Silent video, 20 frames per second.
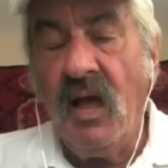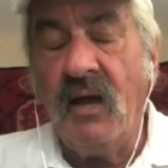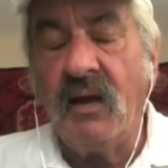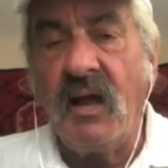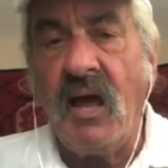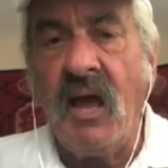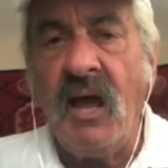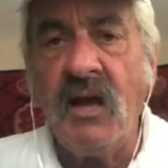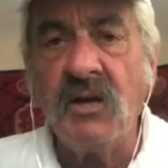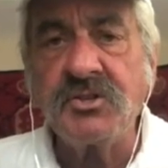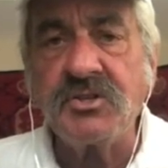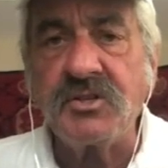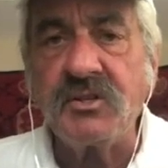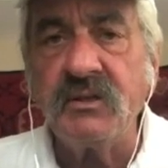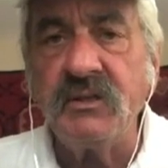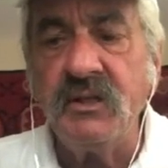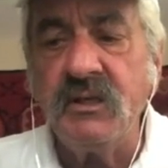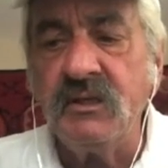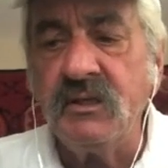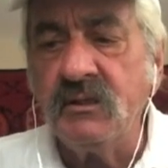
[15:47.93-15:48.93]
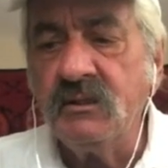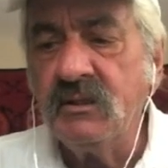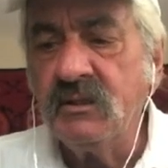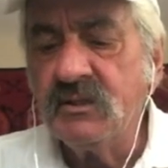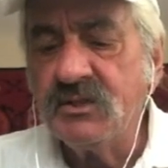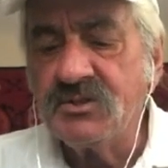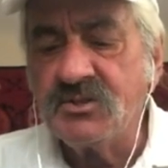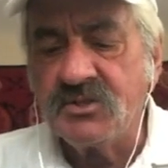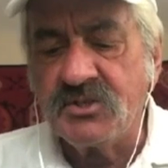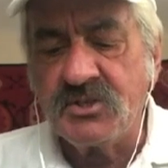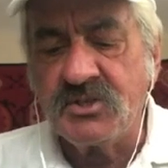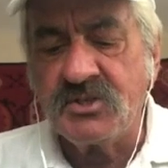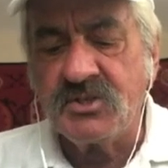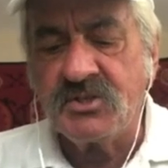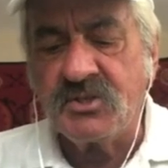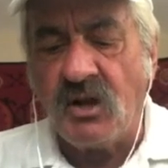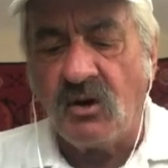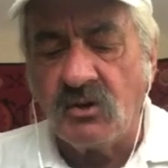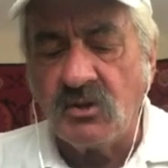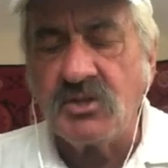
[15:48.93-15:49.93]
and Ashley
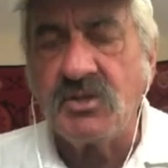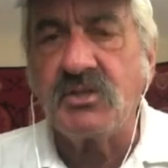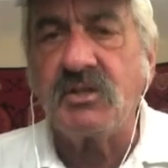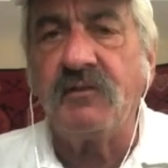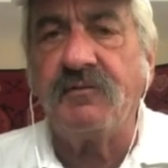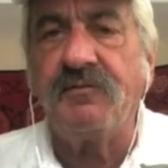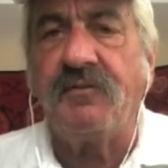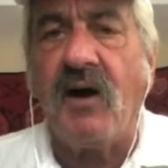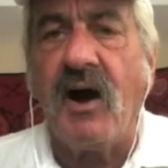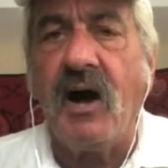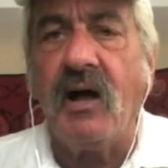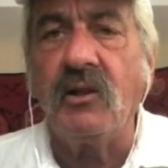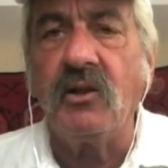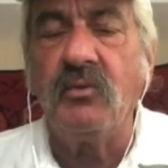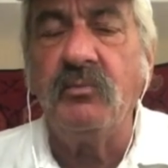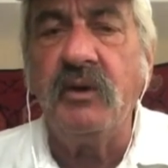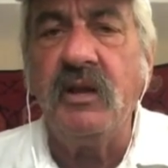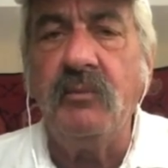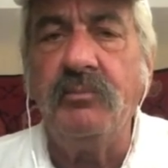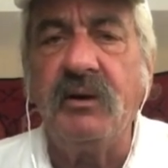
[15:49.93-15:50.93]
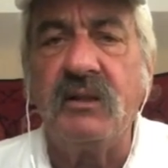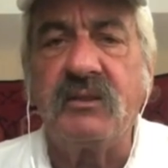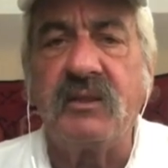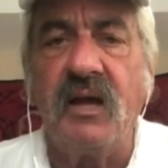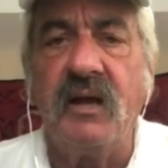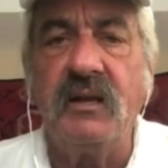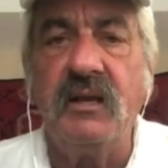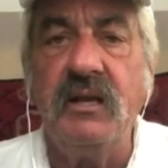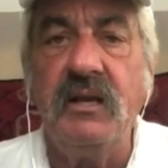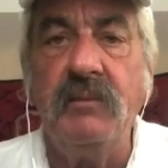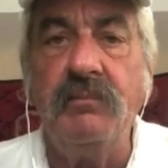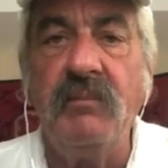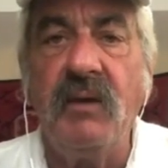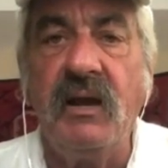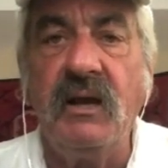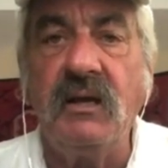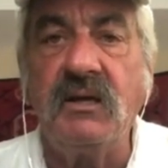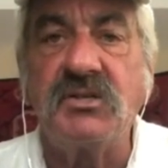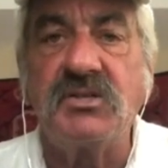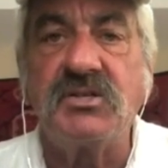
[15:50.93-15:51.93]
starts to follow me, but then he
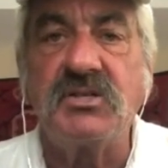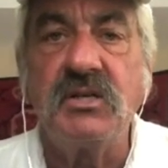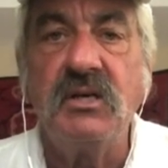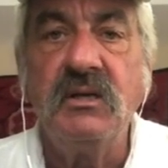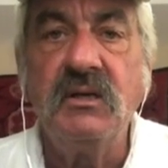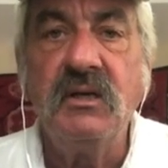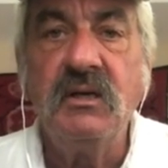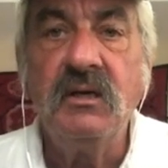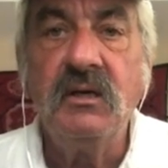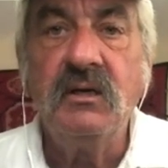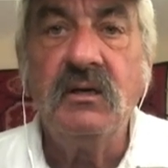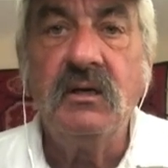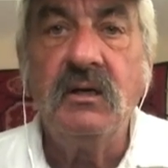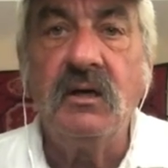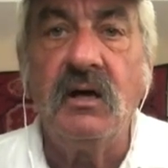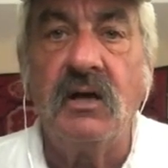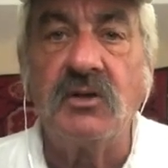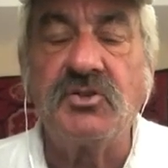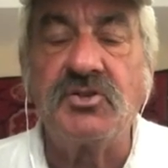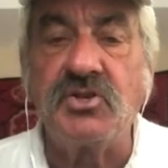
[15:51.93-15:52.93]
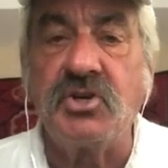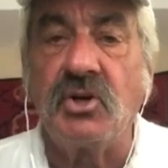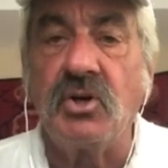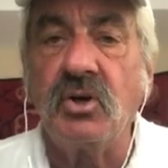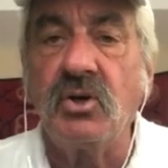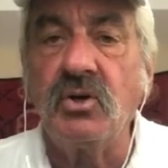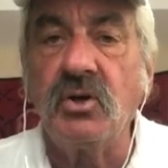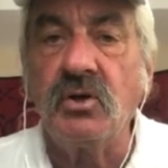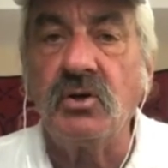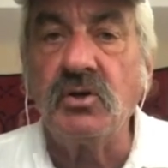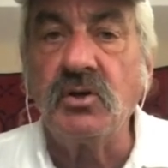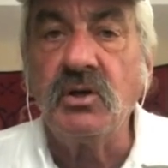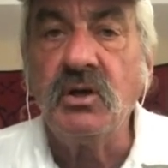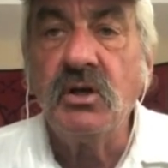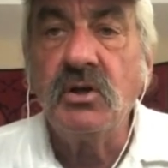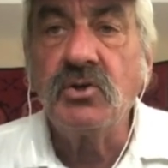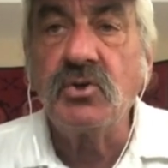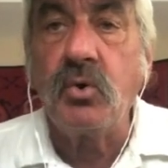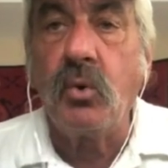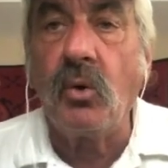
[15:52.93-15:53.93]
makes a turn
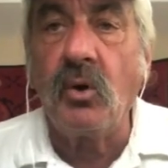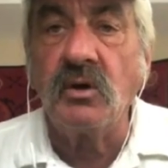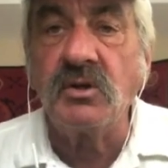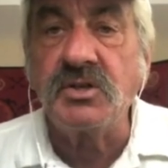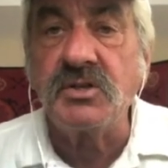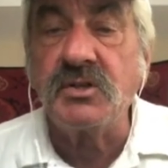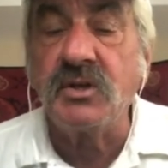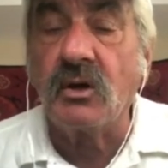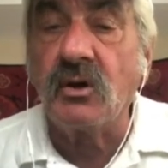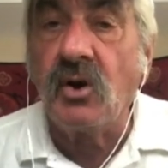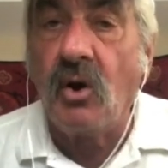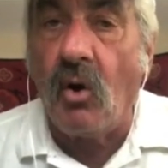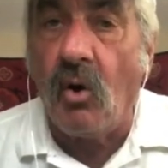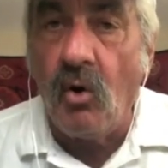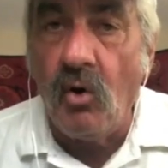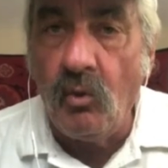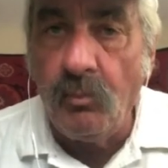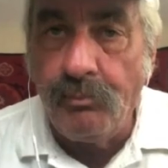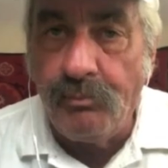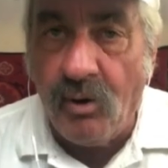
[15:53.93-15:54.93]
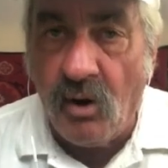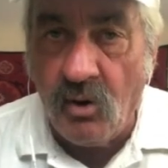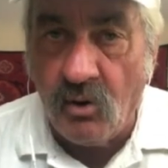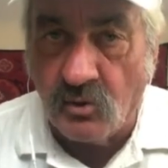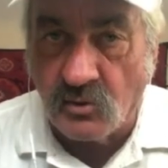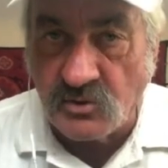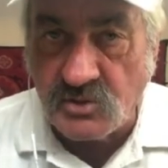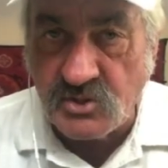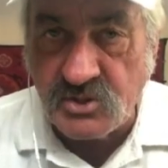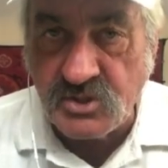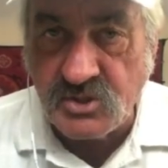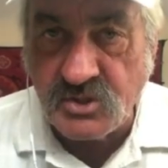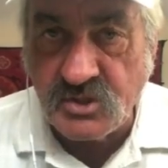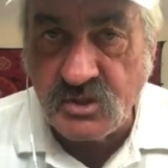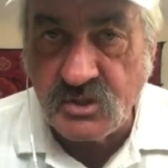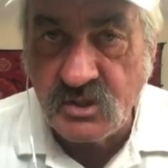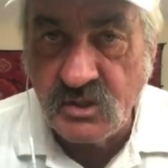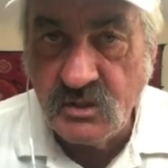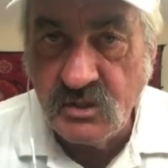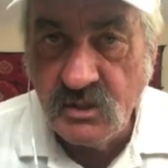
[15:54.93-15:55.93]
towards the
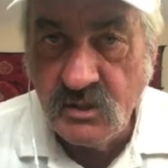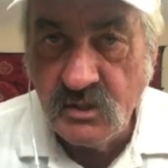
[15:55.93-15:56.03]
goalpost.